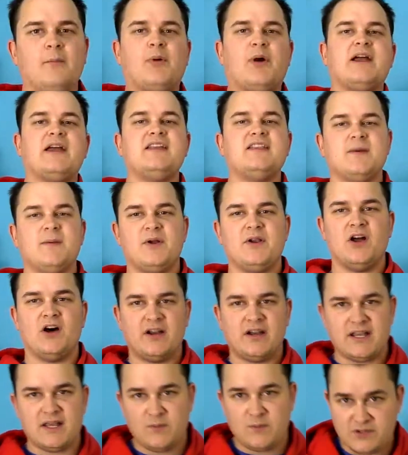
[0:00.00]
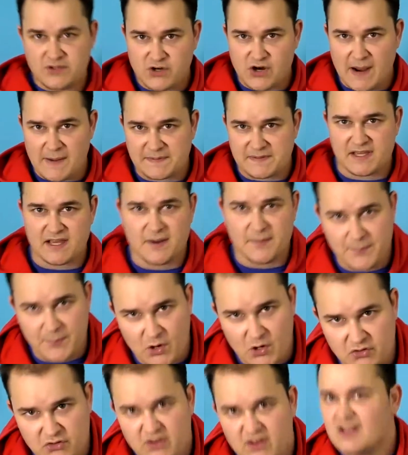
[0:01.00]
Breaking the monotony with traps that are
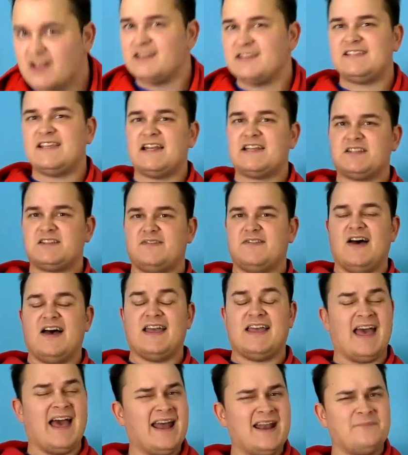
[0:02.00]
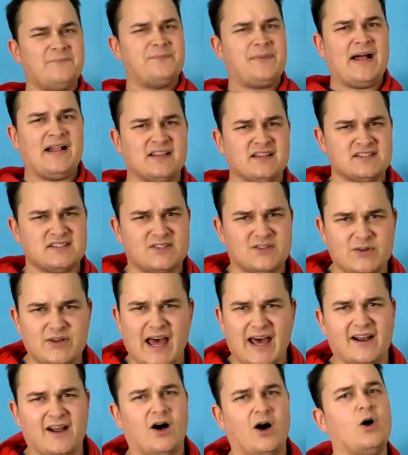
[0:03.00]
both satisfying and balanced could
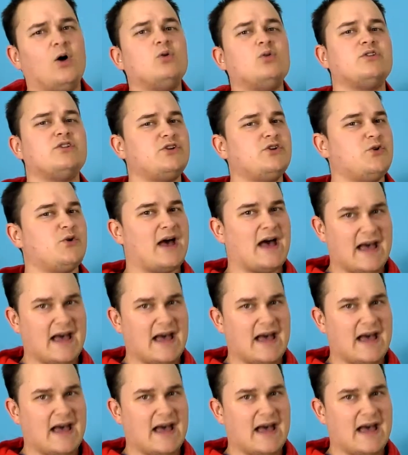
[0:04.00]
add a whole new